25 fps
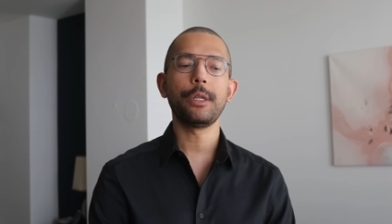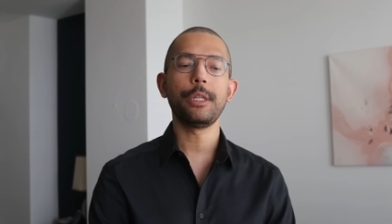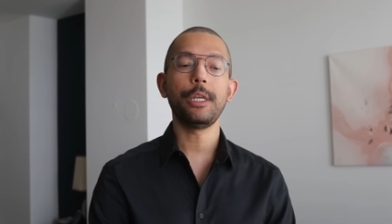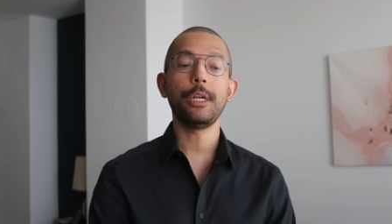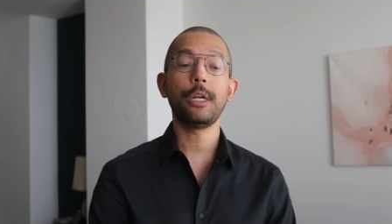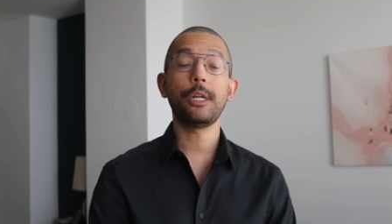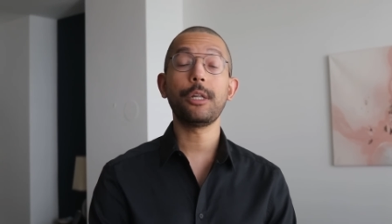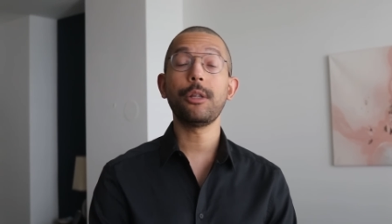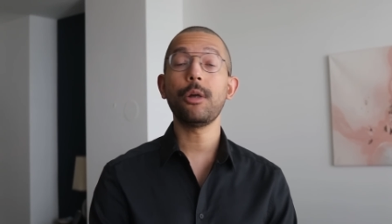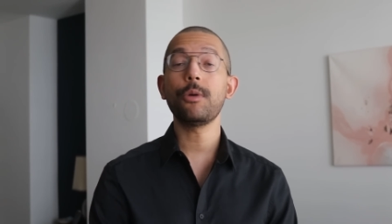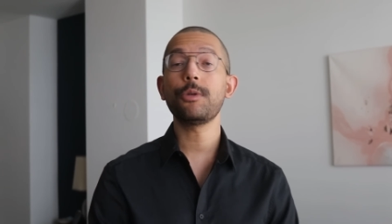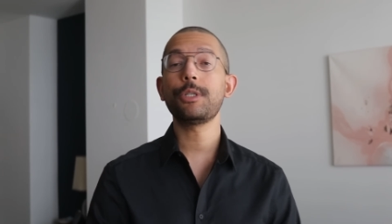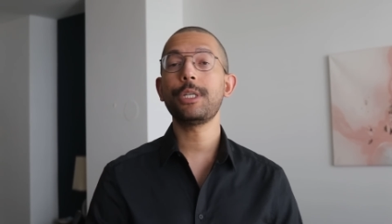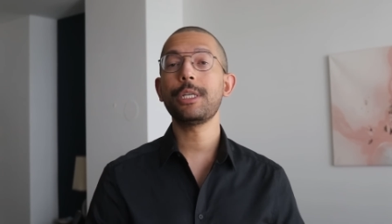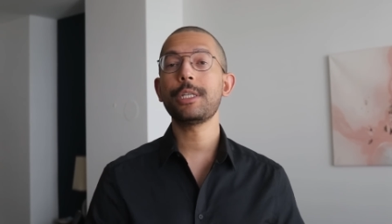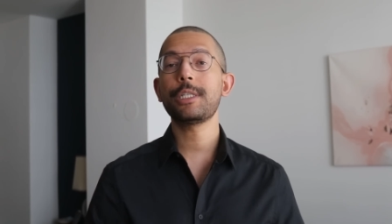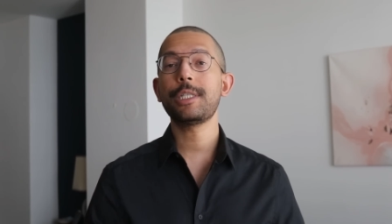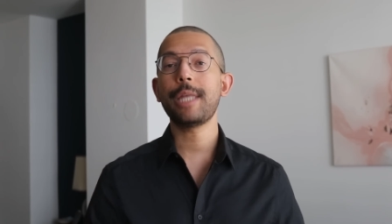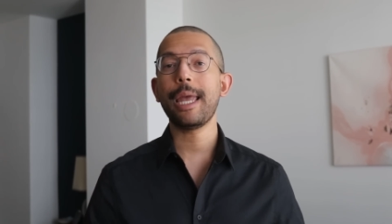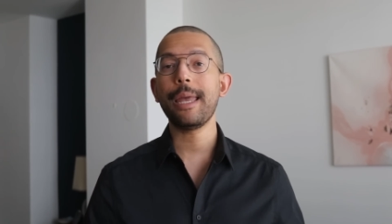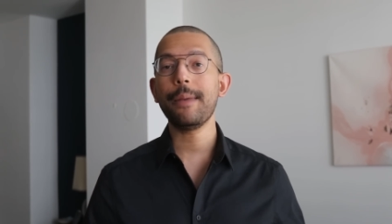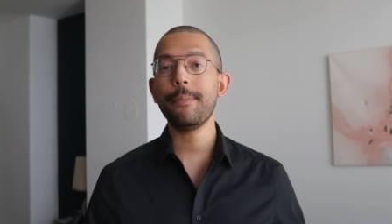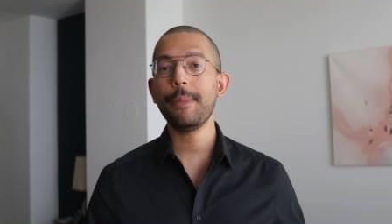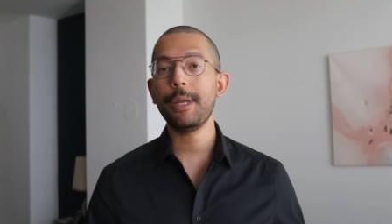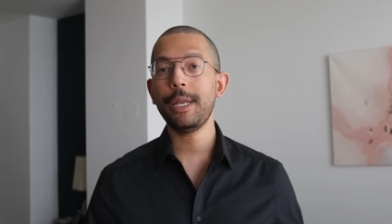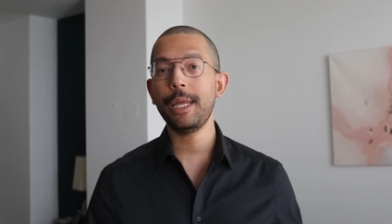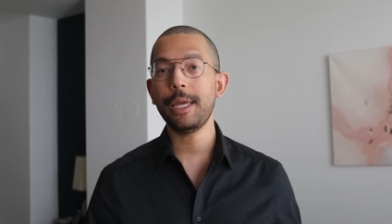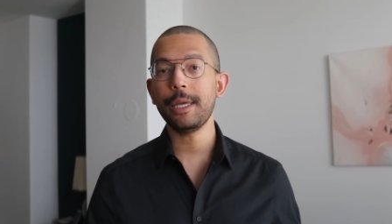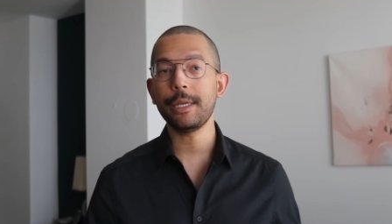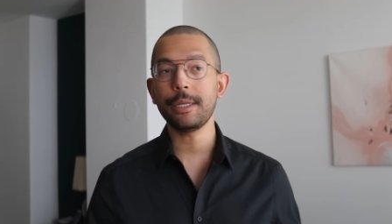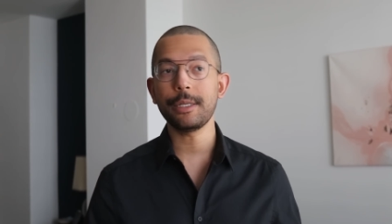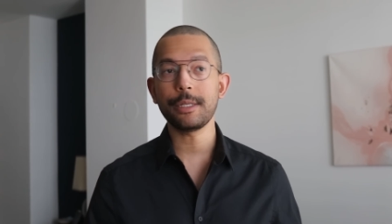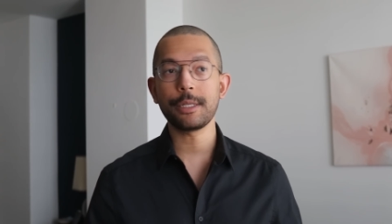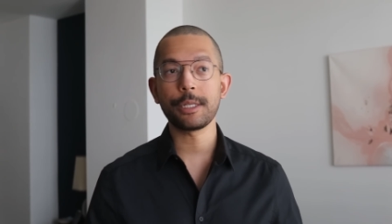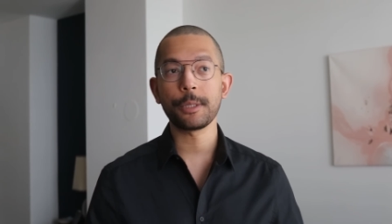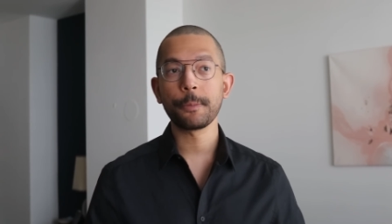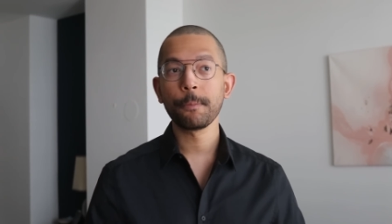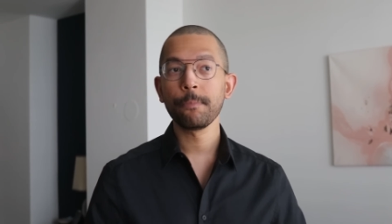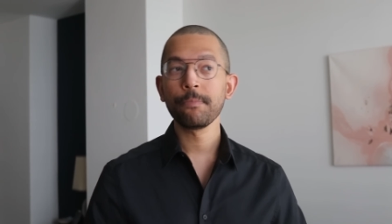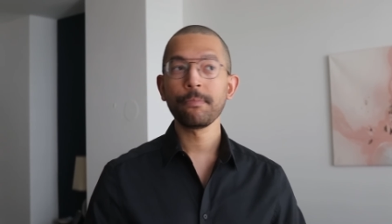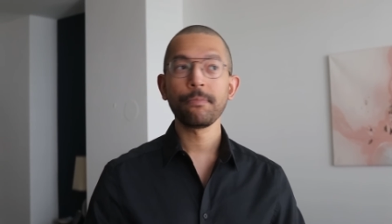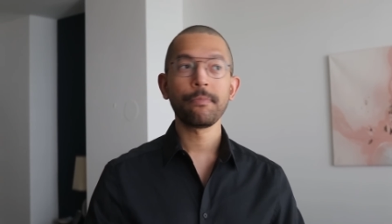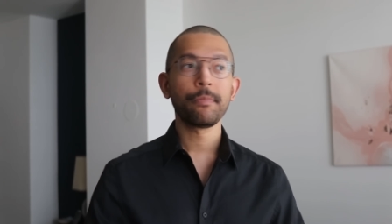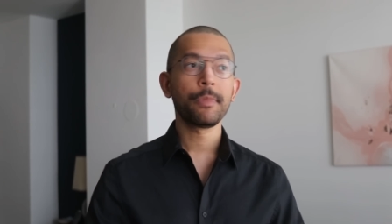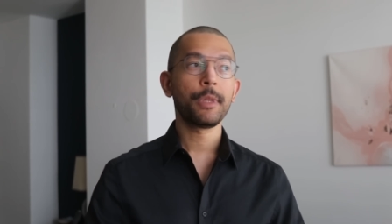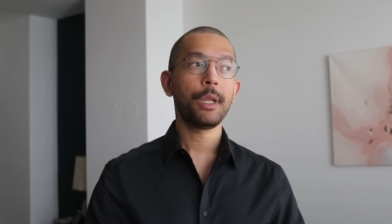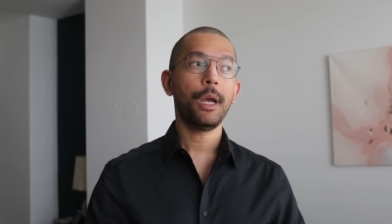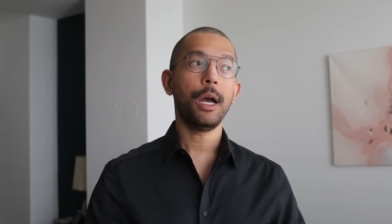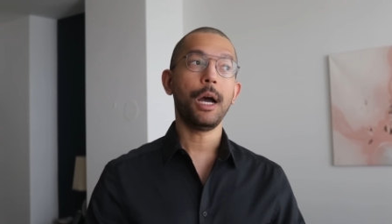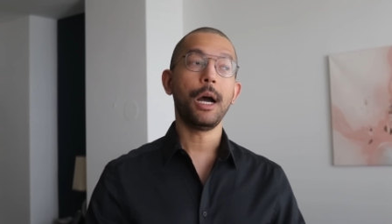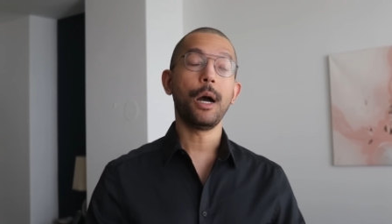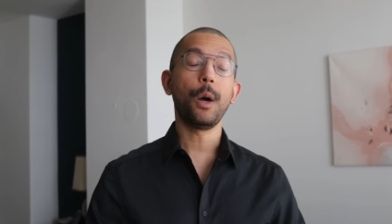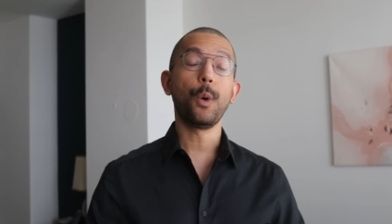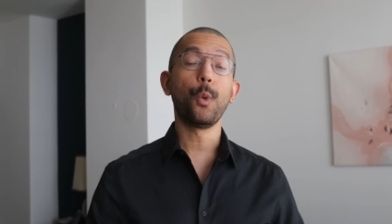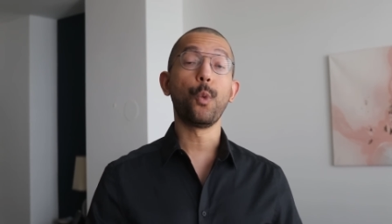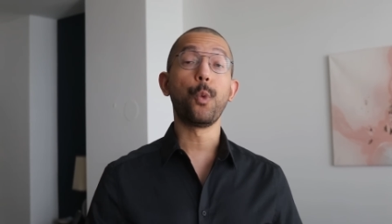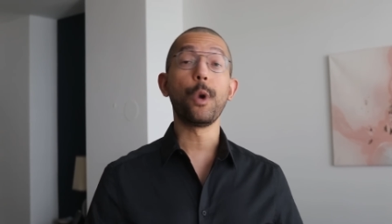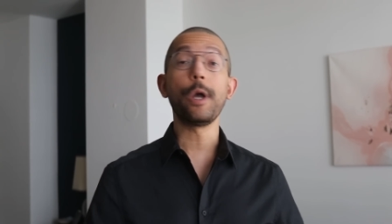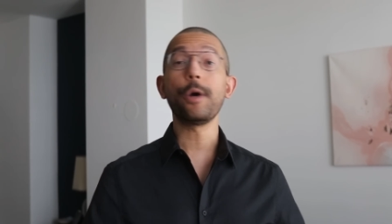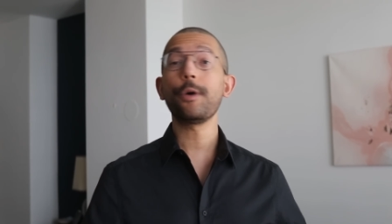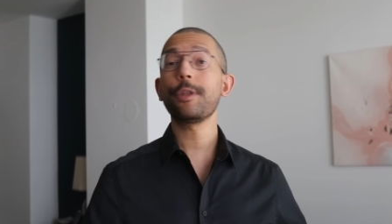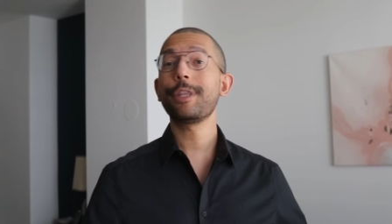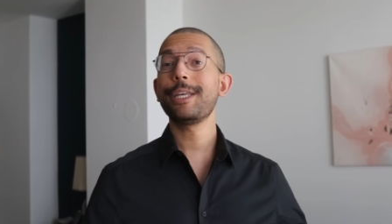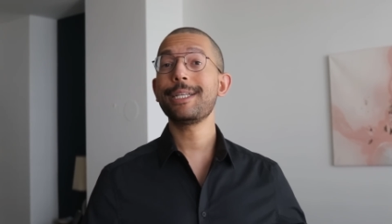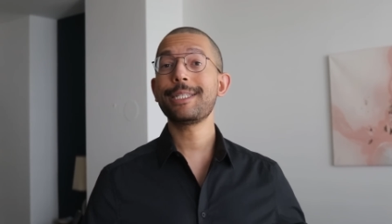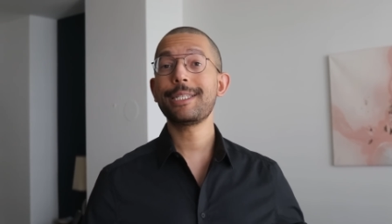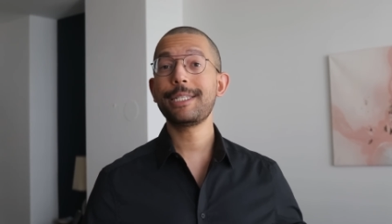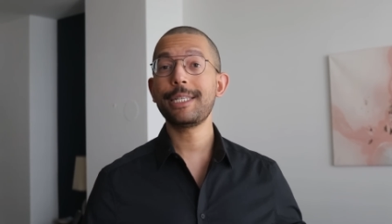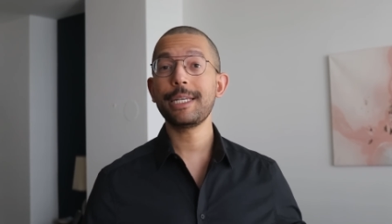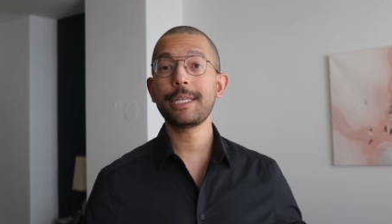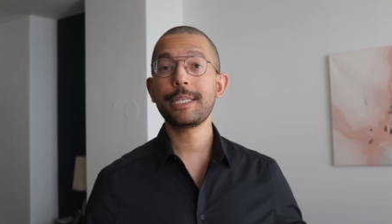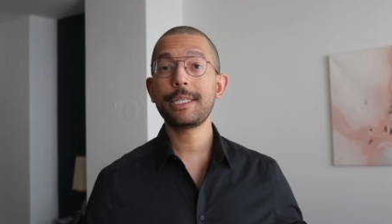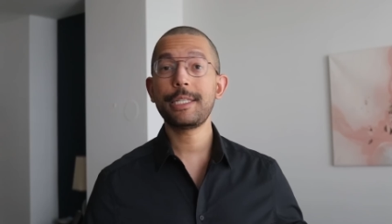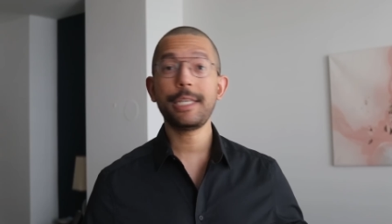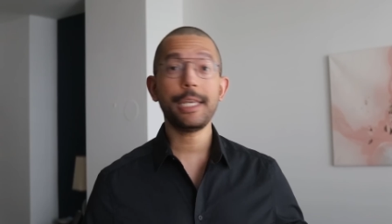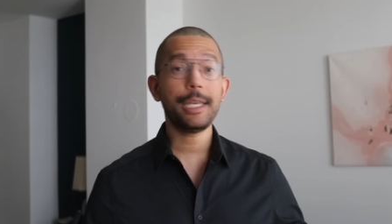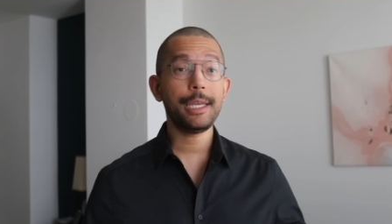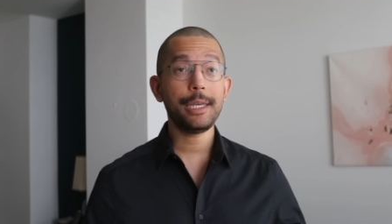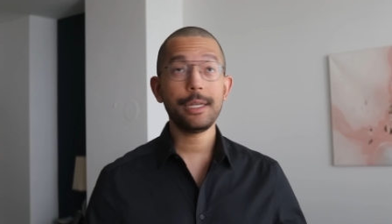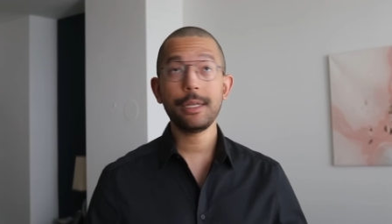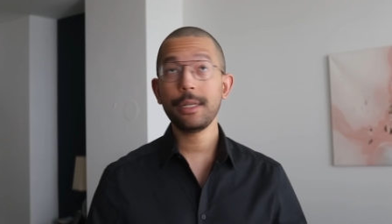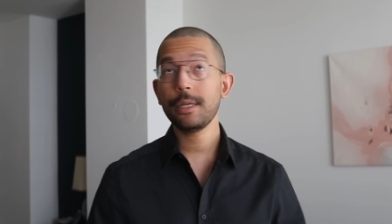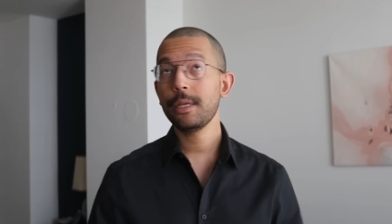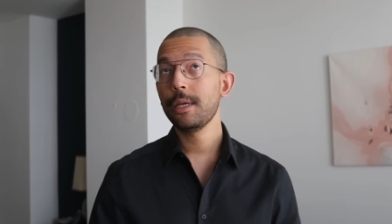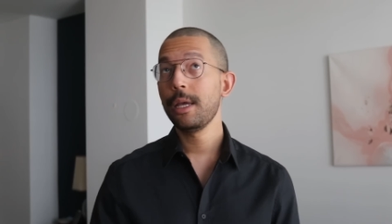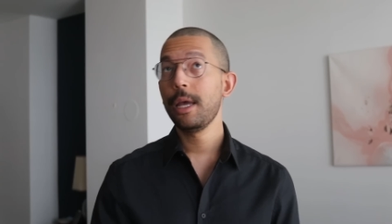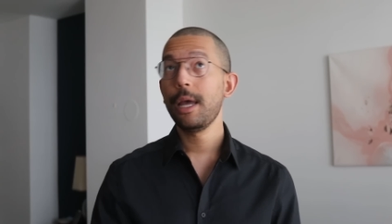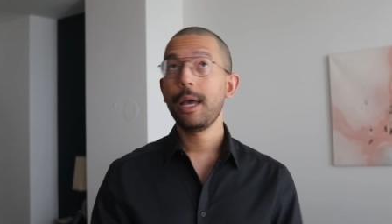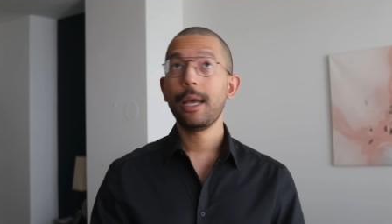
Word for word: The closing statement is, will this succeed?